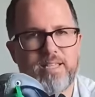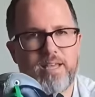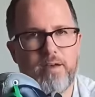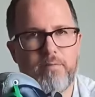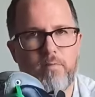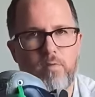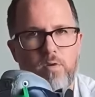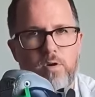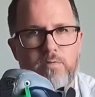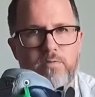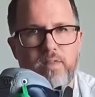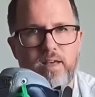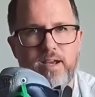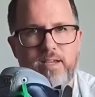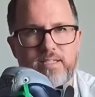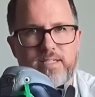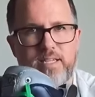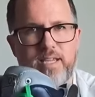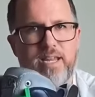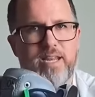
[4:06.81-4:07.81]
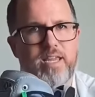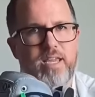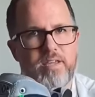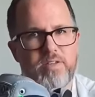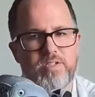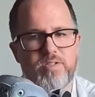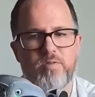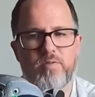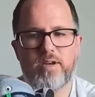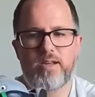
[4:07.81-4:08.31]
of that forward flex and getting
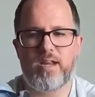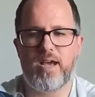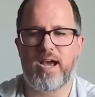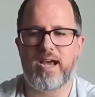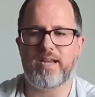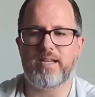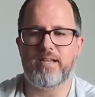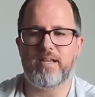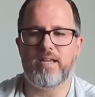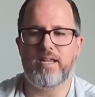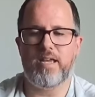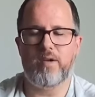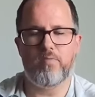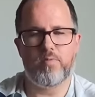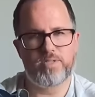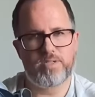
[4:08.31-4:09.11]
used to it, it